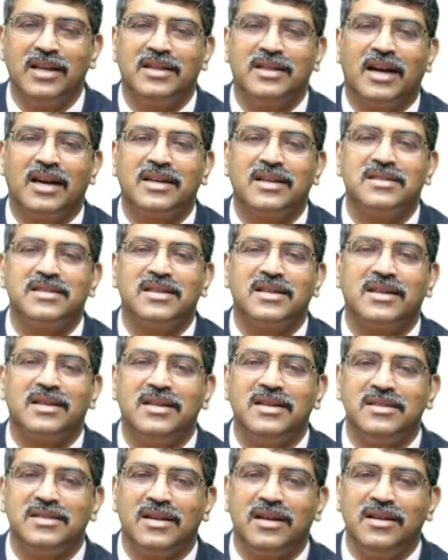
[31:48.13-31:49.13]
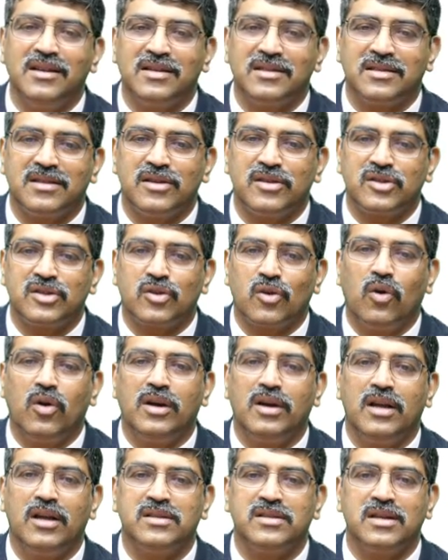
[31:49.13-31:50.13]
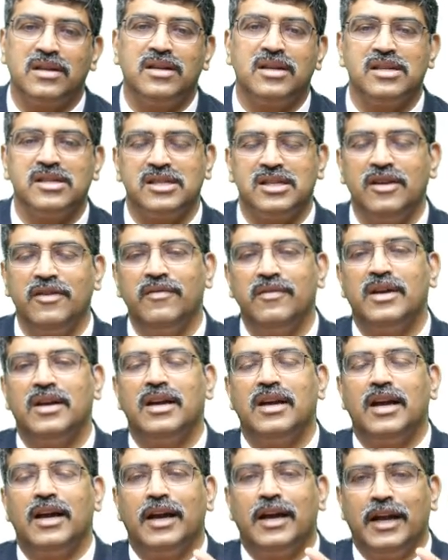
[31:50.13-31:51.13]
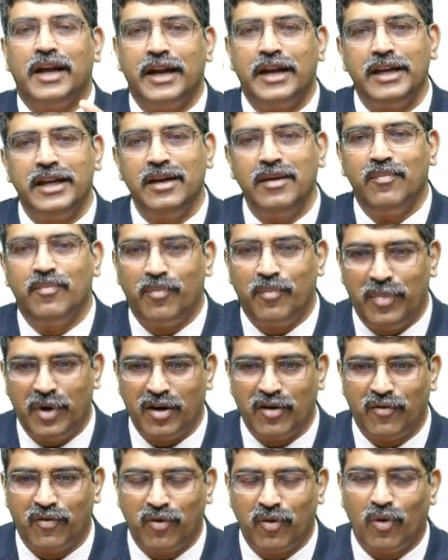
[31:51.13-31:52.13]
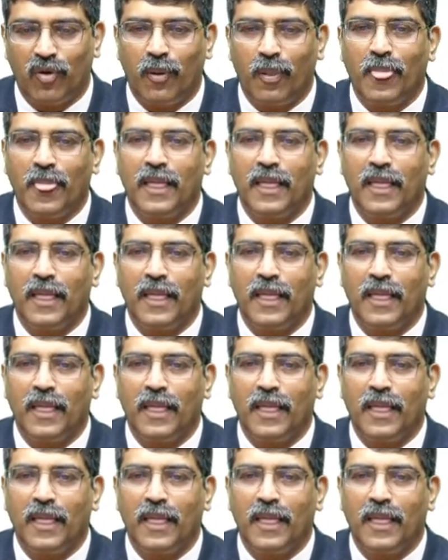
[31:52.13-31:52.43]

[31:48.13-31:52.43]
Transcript: That is the reason the systole doesn't receive any blood flow.